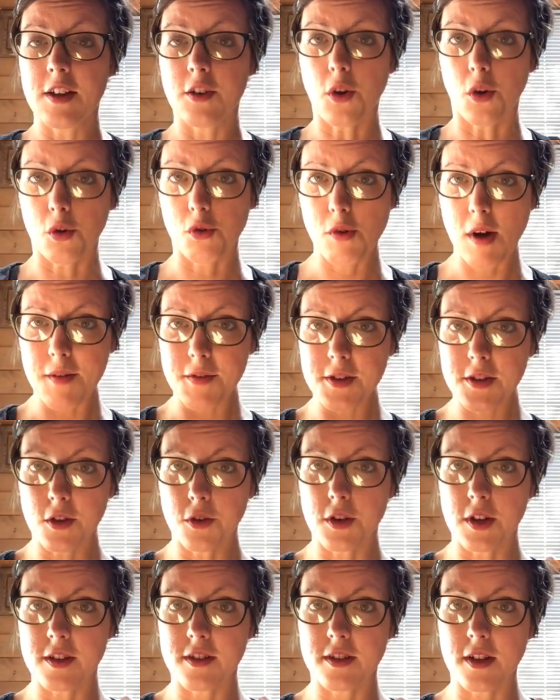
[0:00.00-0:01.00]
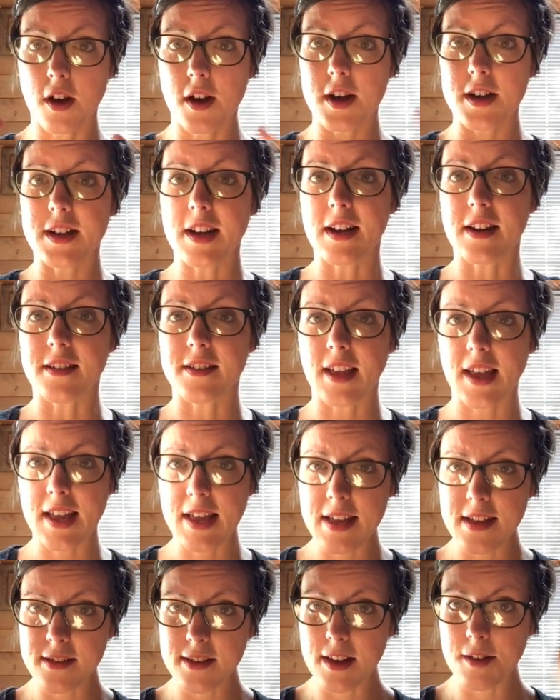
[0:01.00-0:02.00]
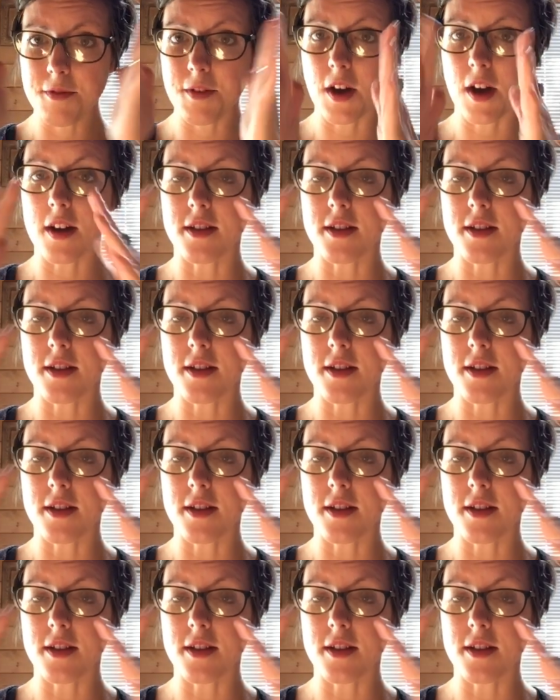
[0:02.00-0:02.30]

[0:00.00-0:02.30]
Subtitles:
got gravity on her side, and it's easy for